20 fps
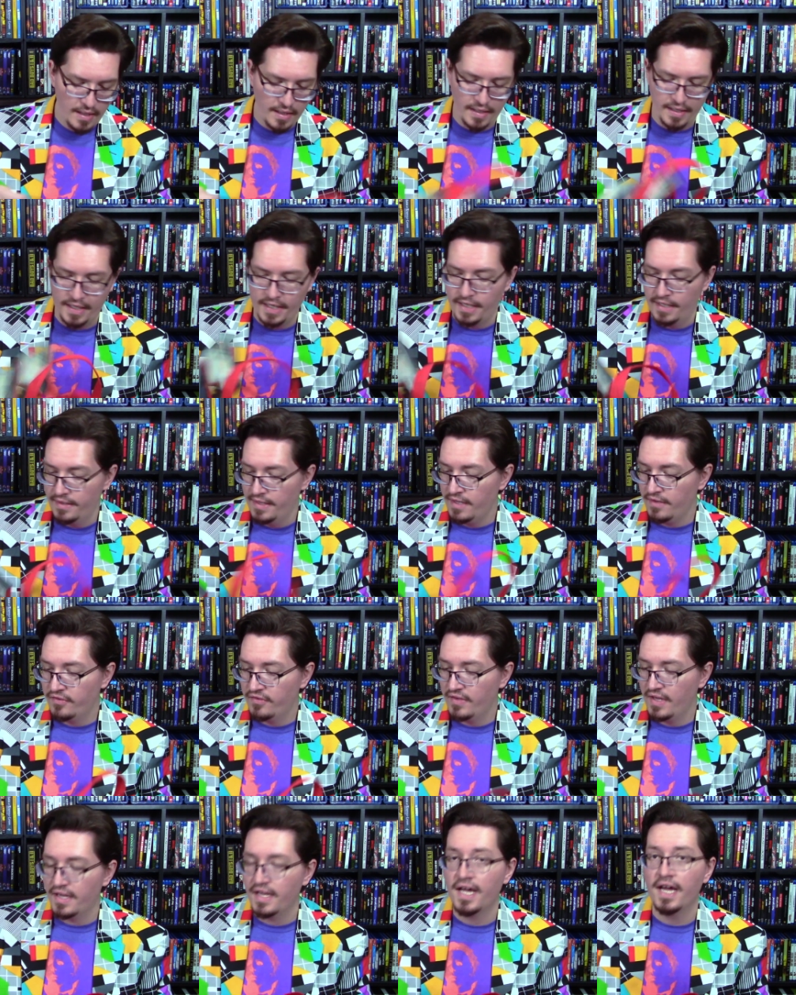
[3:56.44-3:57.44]
Uh,
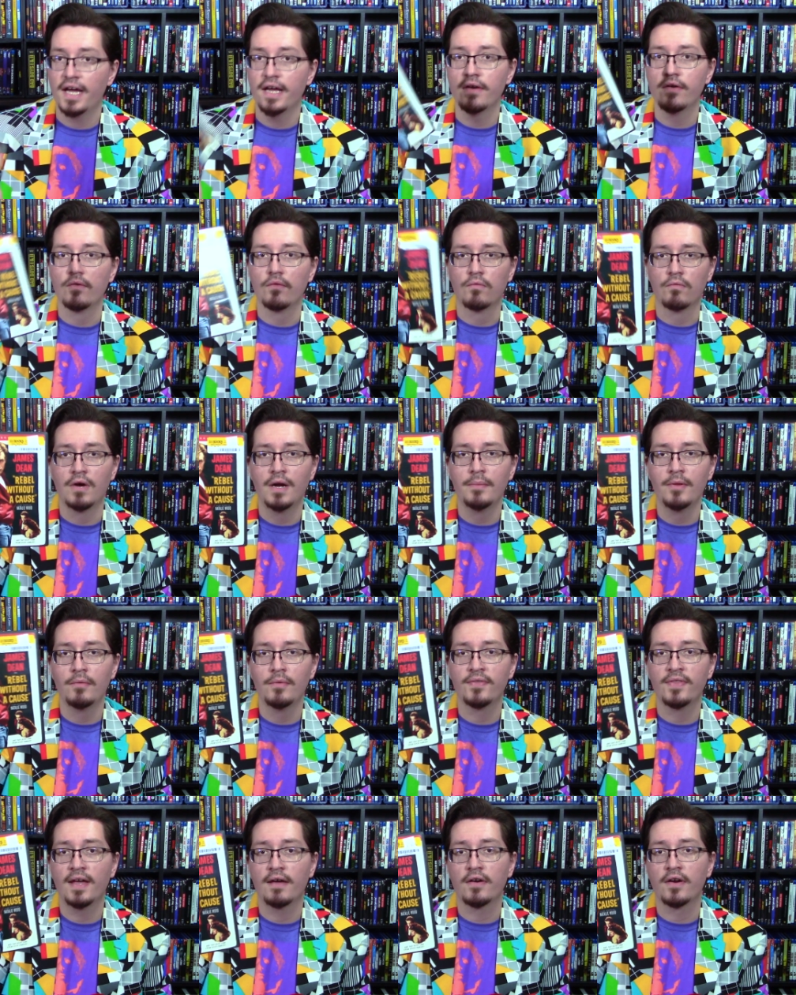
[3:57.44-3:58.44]
next, I got Rebel
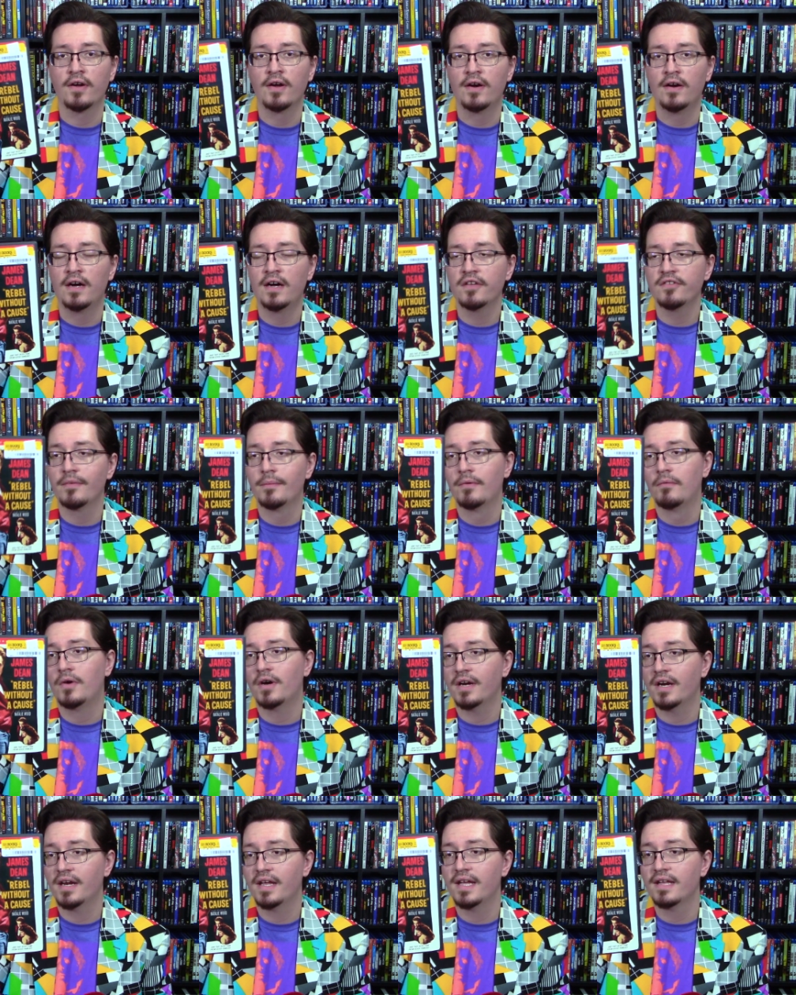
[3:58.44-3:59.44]
Without a Cause. I've been
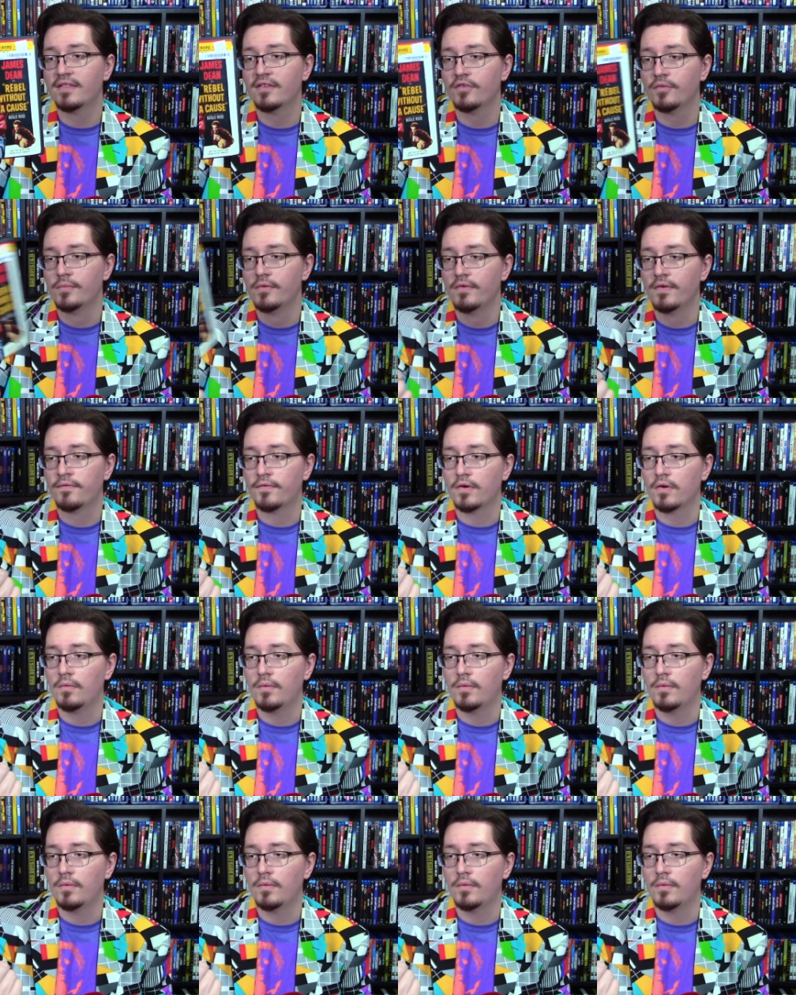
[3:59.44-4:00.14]
wanting to get this movie for a